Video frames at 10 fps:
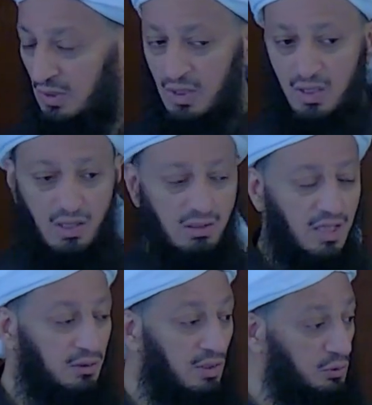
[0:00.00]

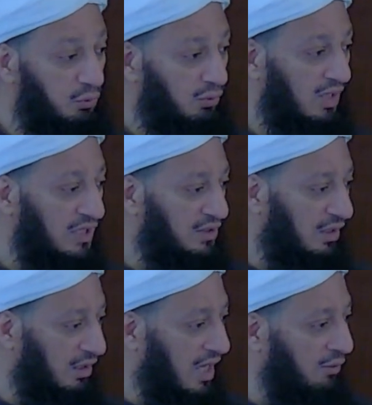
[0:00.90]
Rasulullah
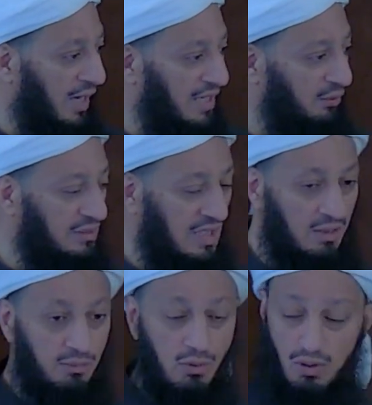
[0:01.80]
sallallahu alayhi
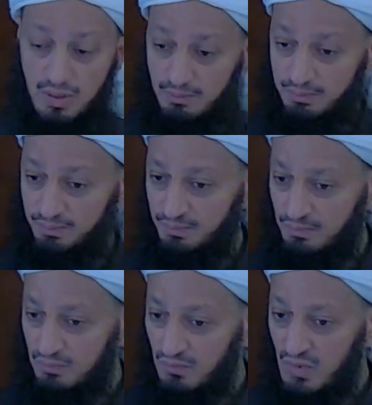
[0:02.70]
wasallam called them.
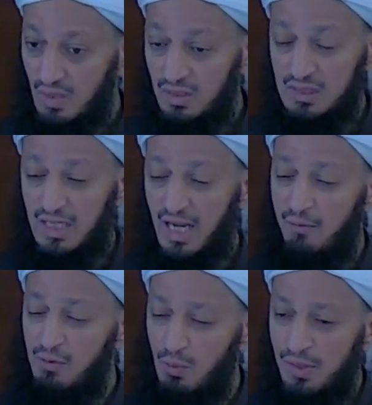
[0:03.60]
He said,
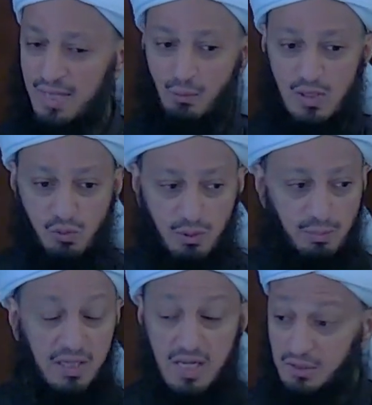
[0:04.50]
everyone that was with
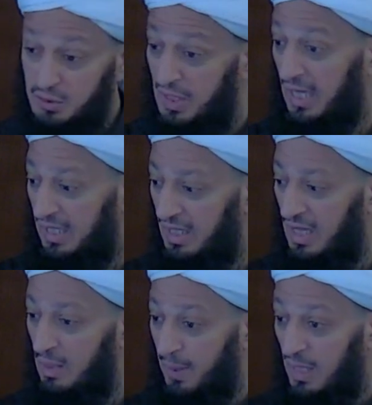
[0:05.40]
me yesterday in
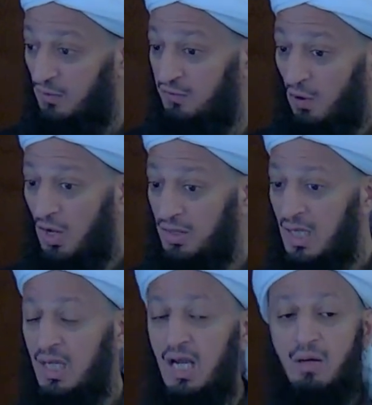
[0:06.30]
the battle of Uhud,
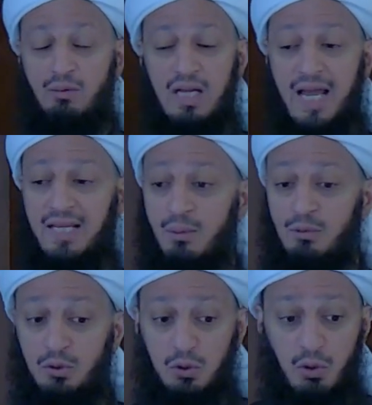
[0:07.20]
I would like them
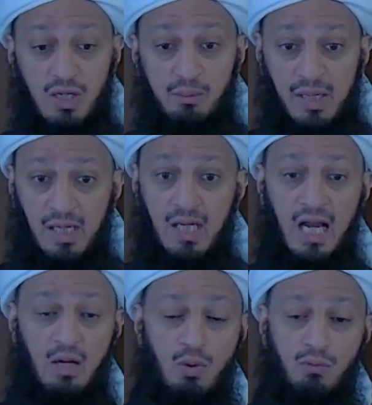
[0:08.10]
to join me,
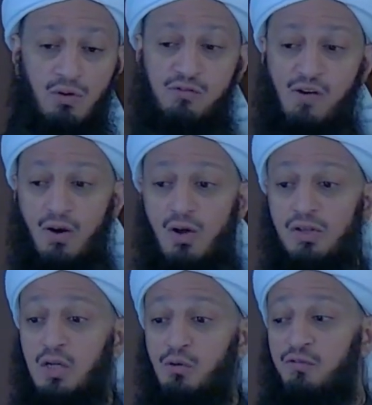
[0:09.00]
and we will follow
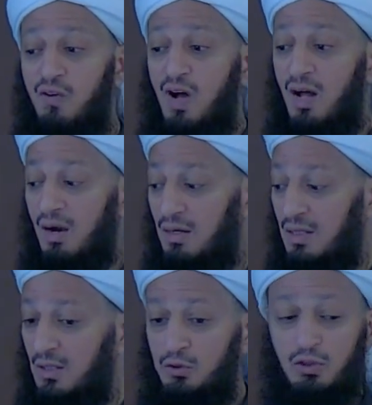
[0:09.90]
the kuffar
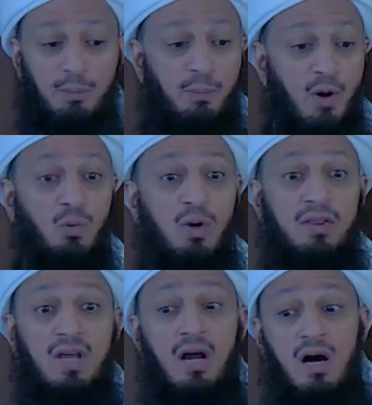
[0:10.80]
to the point where
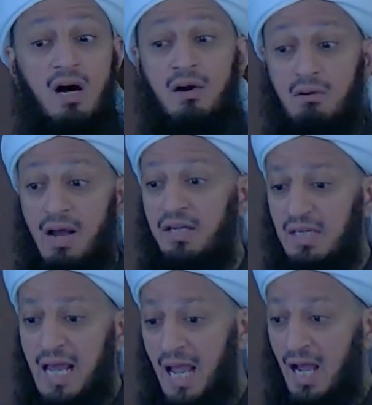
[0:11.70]
they are right
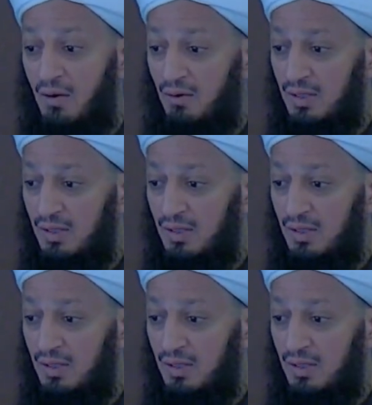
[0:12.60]
now.